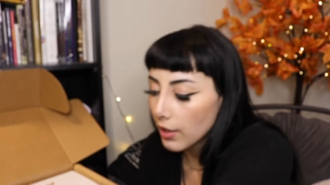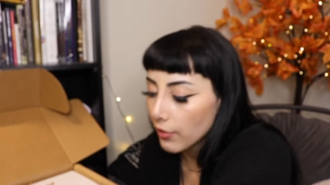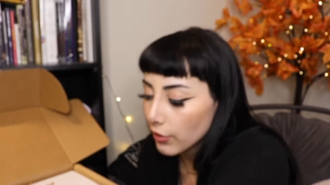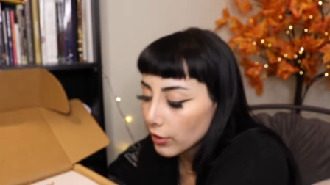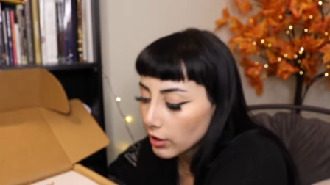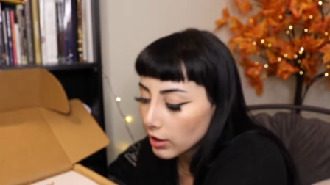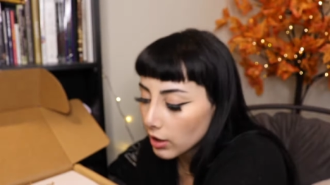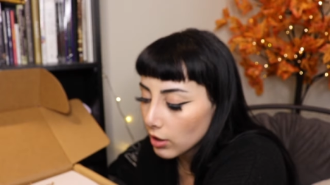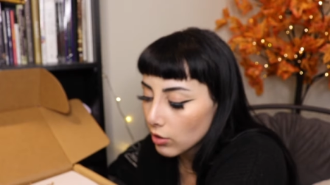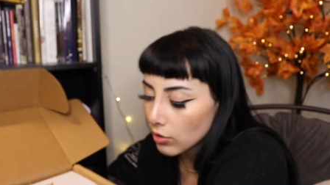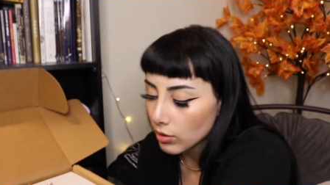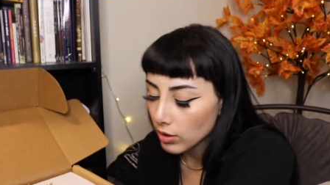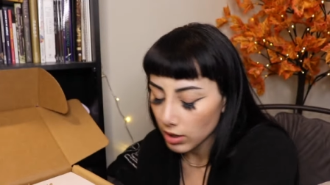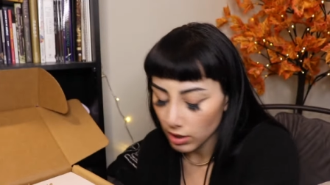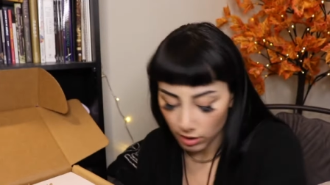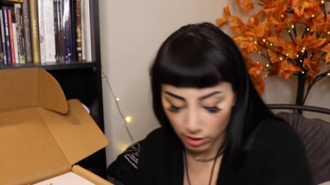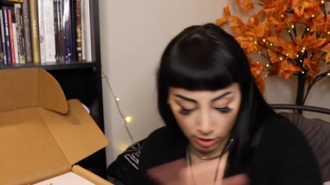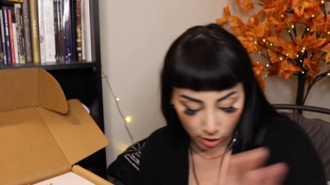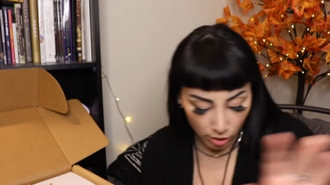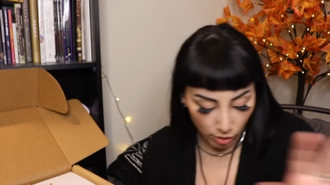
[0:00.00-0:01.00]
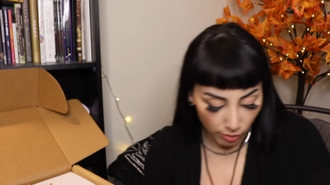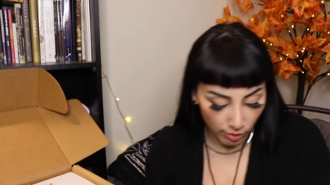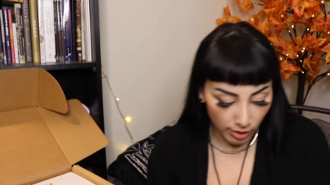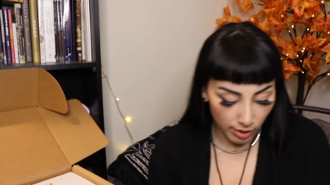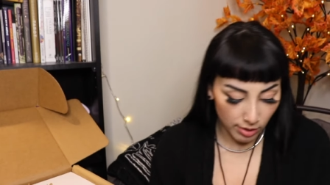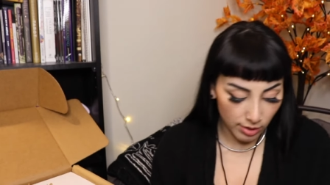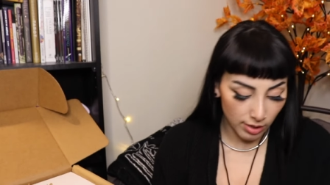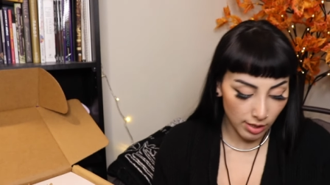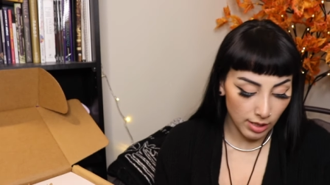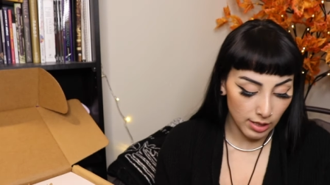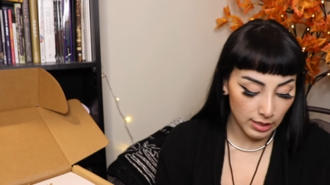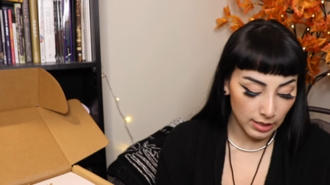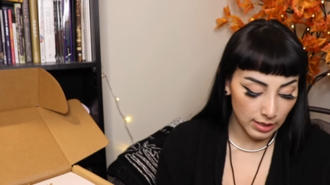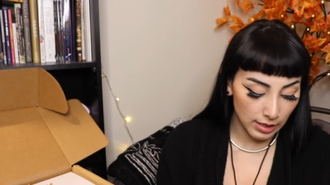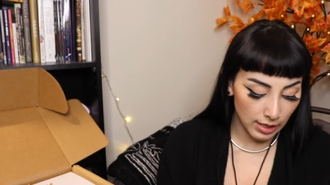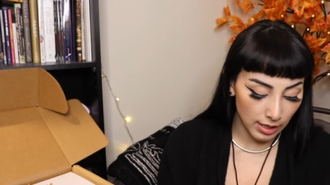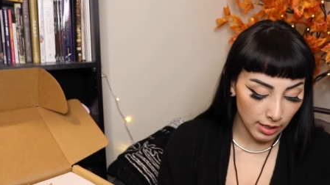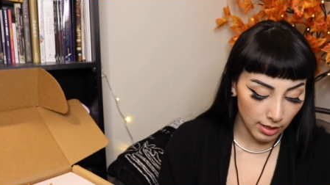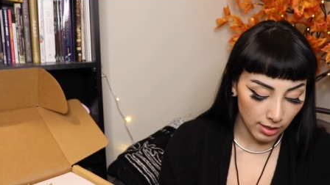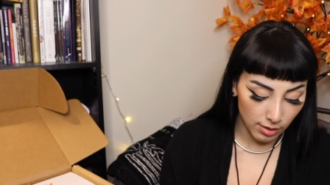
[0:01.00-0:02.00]
everything you need to do this is
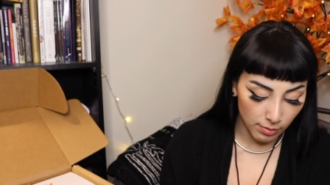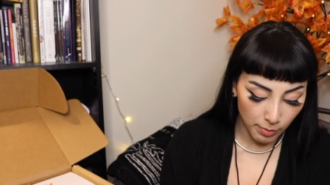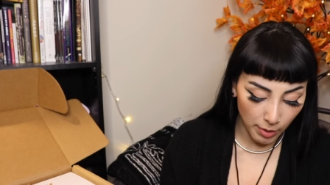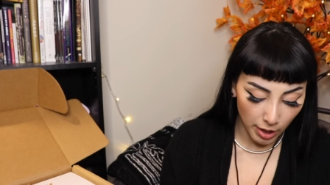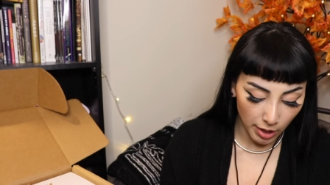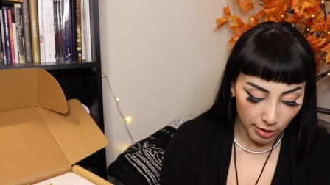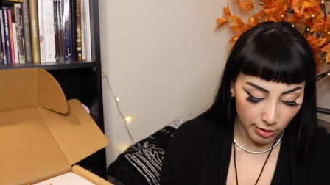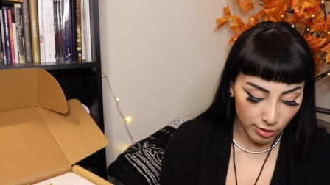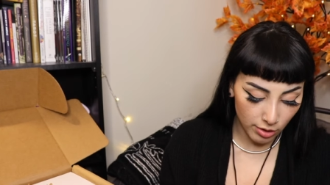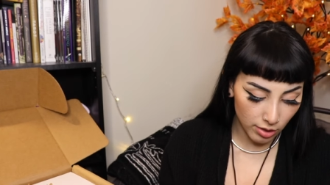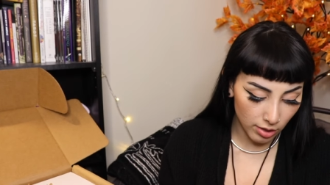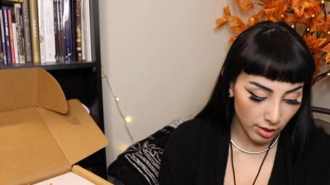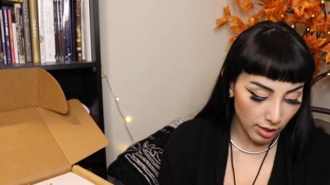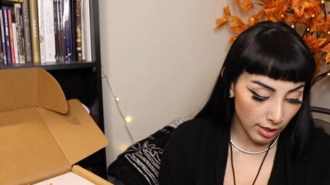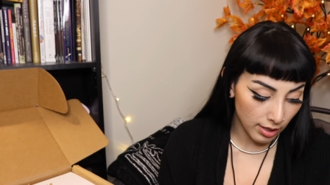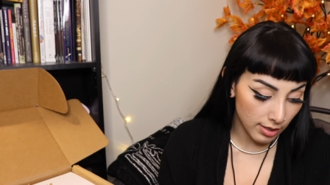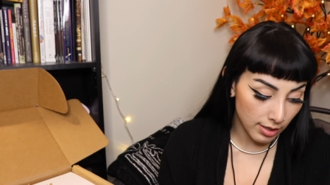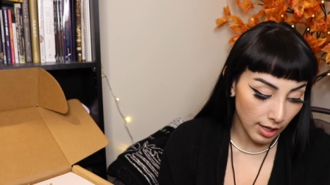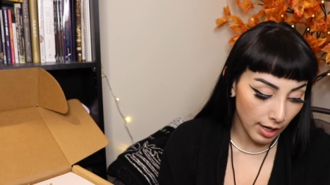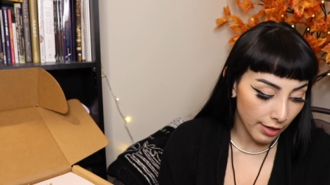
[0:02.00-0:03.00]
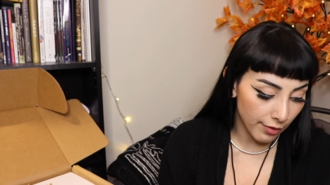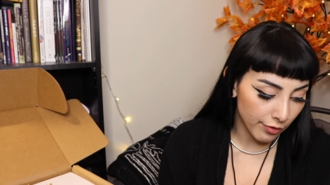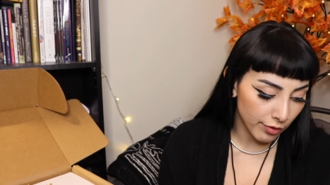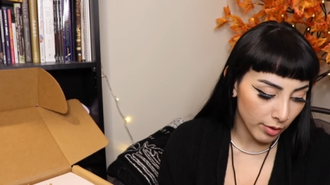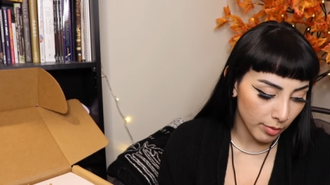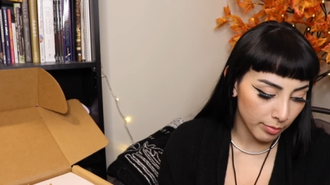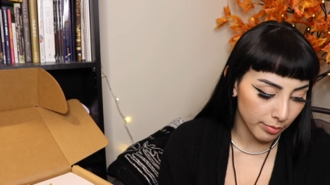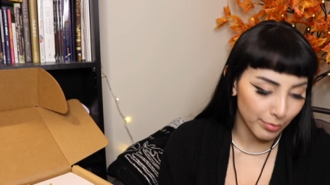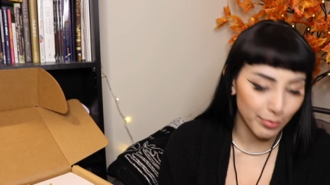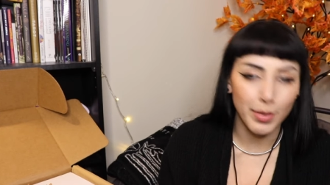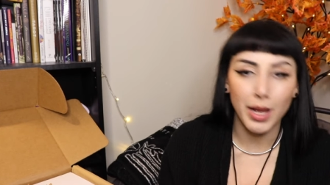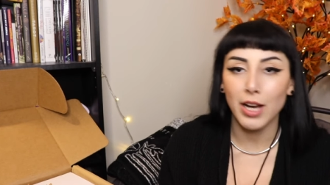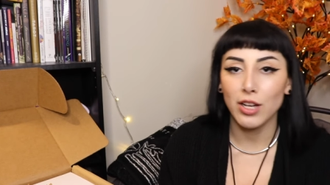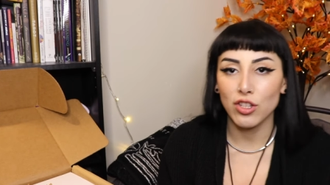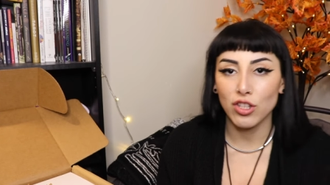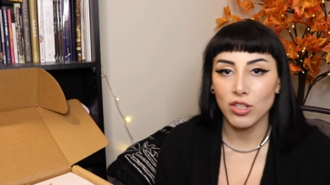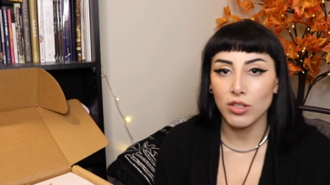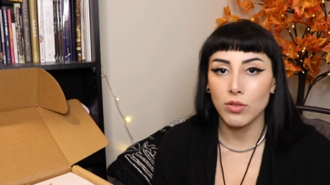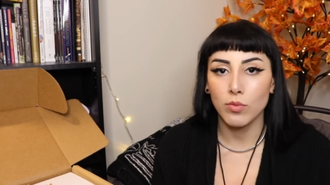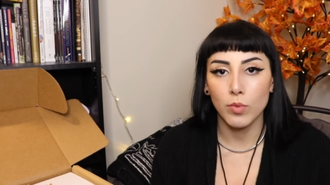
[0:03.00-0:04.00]
in this box, aside from
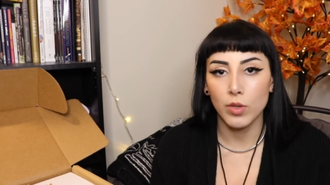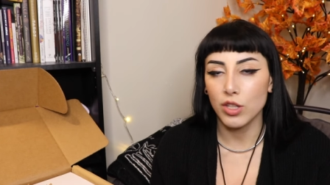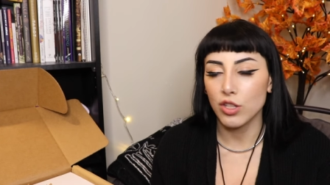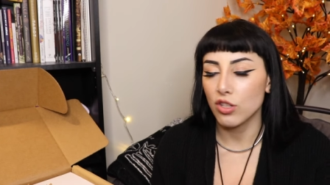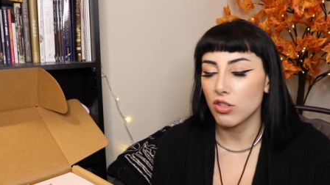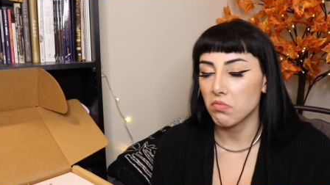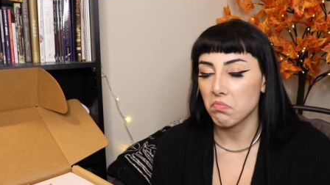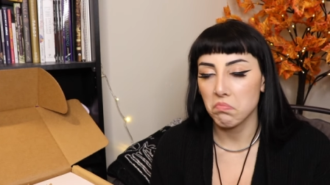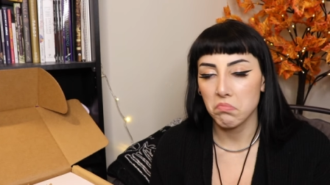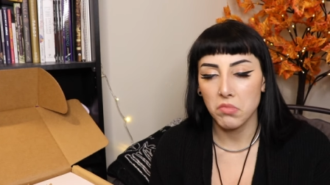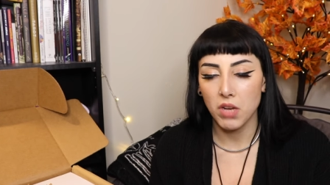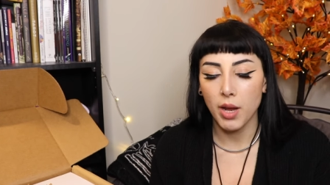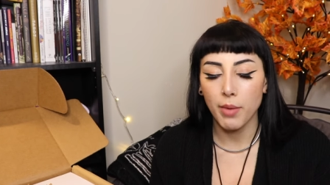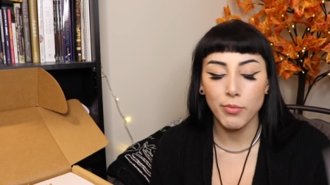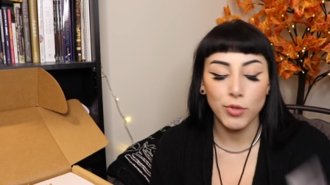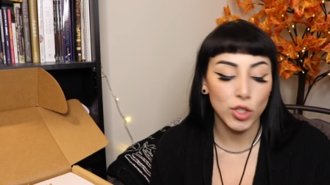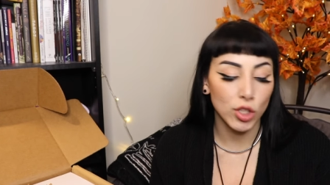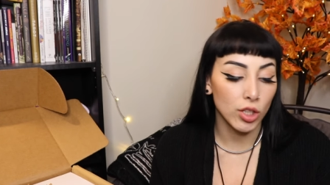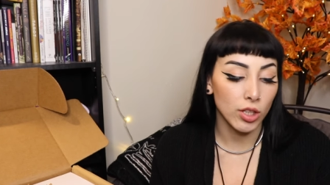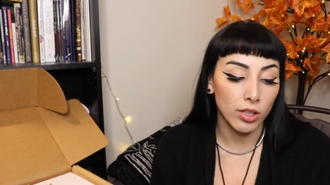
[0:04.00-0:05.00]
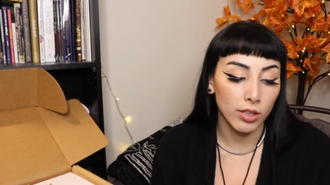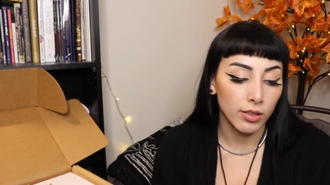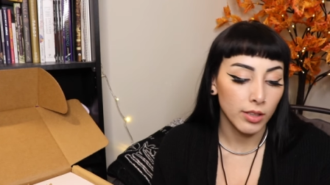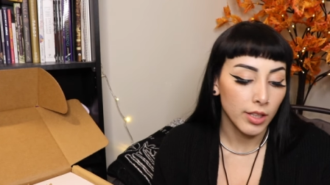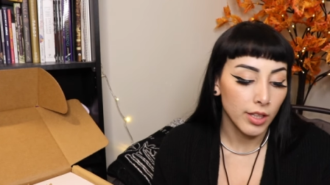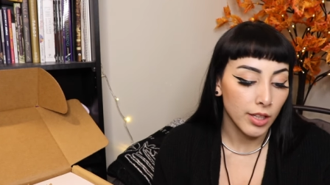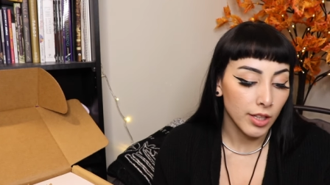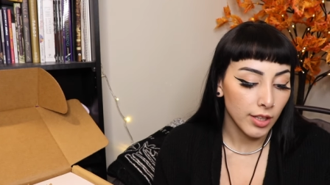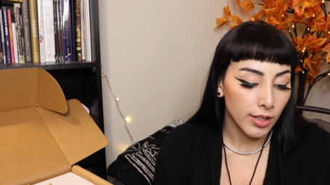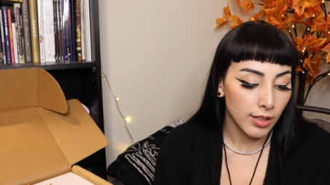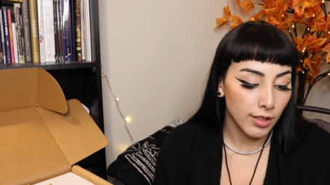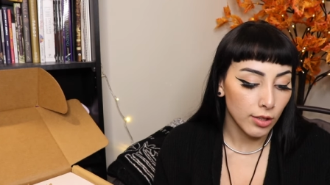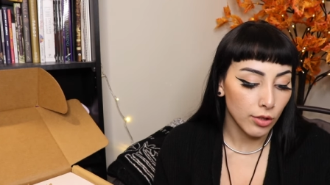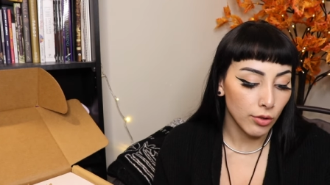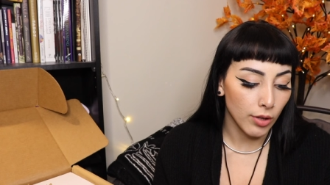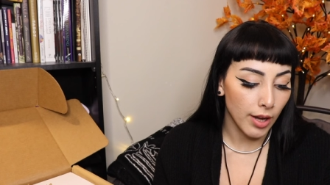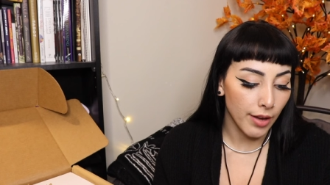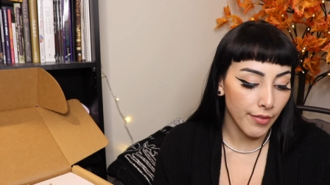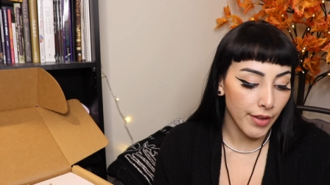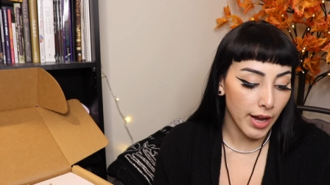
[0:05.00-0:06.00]
matches, which I'm sure you'll
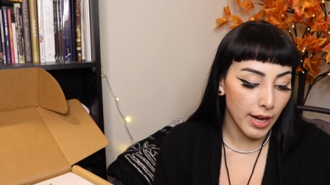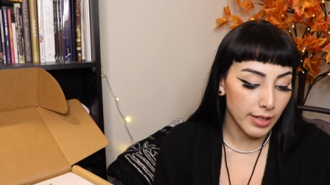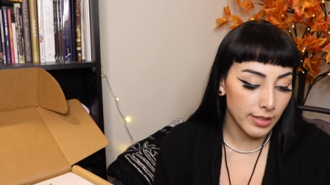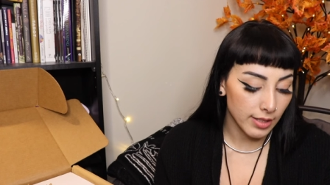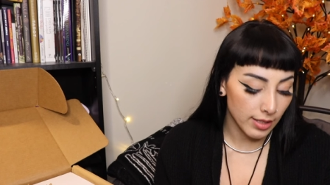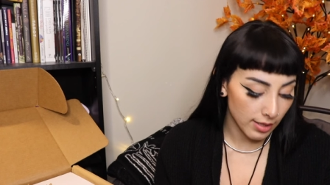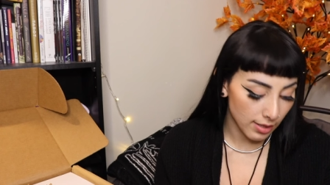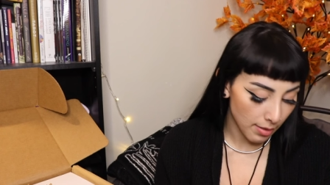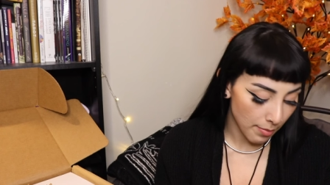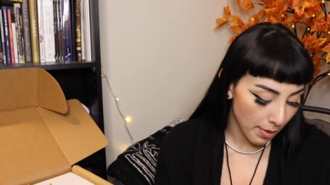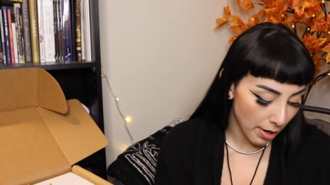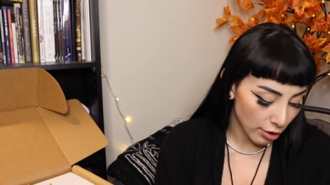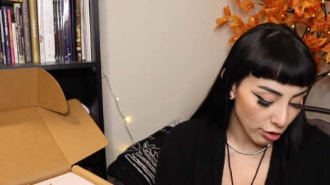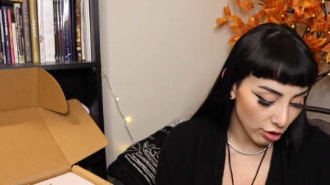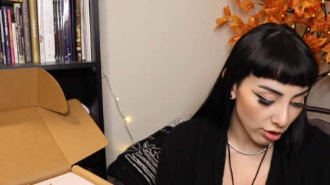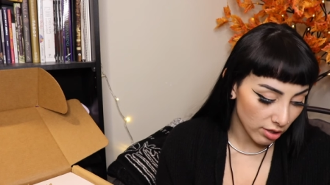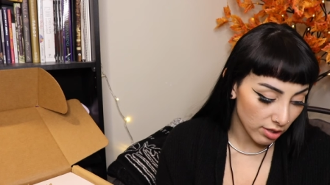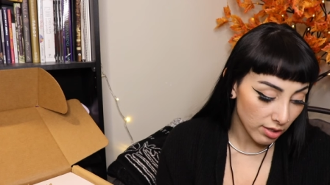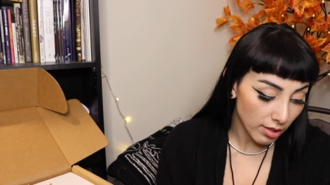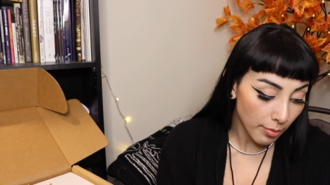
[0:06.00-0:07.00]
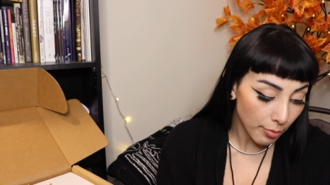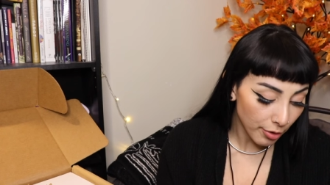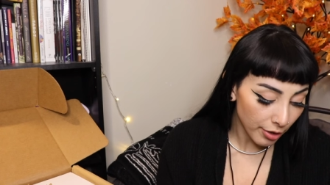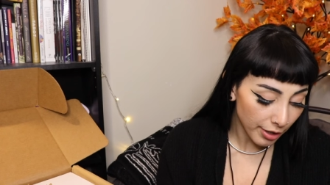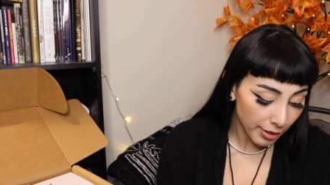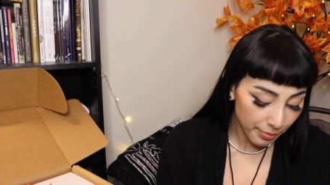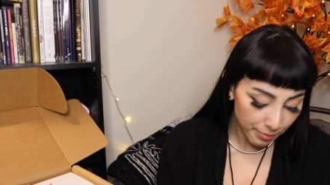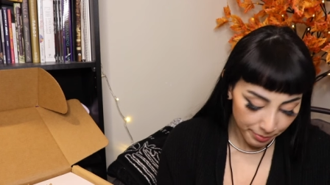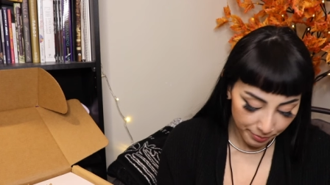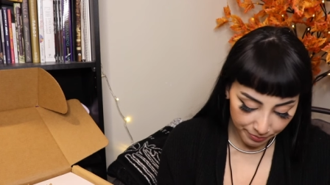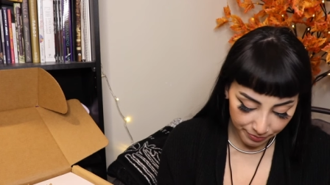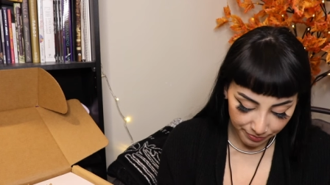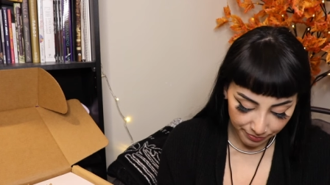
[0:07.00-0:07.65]
have access to matches somewhere.